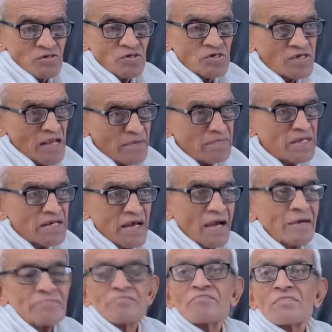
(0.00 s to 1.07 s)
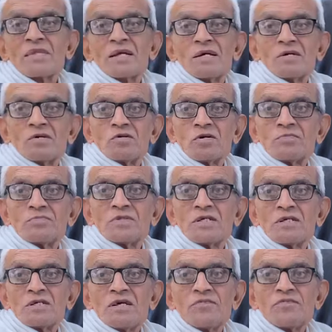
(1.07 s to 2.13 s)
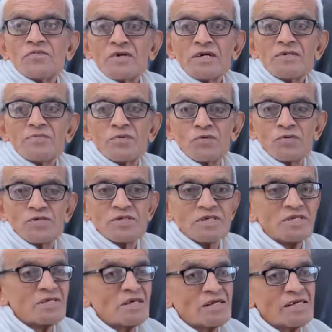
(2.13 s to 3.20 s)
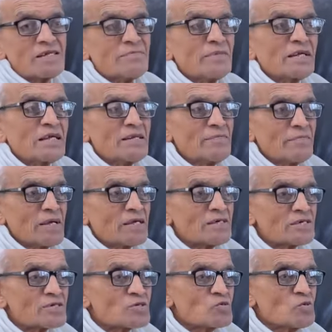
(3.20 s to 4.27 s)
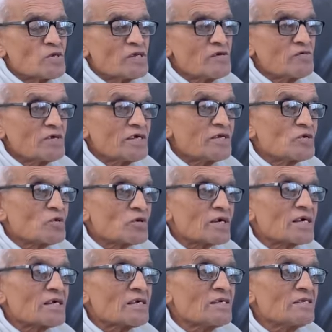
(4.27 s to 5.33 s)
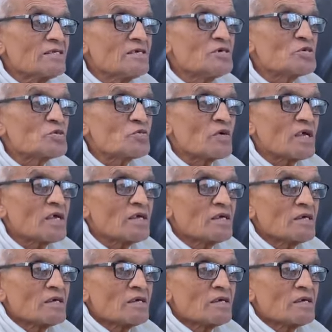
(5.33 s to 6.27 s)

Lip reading: stamina of the different forces ultimately make us to live ignorantly this way.